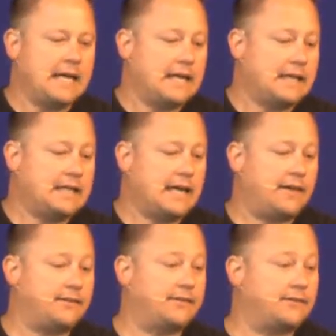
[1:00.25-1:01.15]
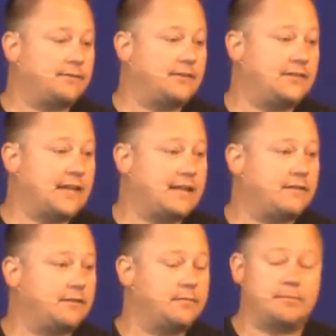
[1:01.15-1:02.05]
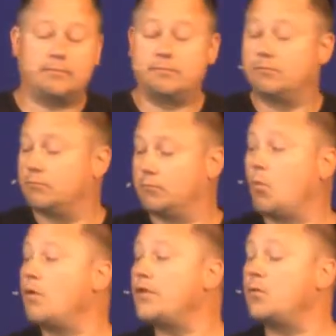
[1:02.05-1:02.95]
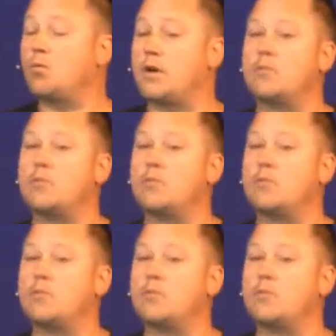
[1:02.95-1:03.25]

he has sent more than one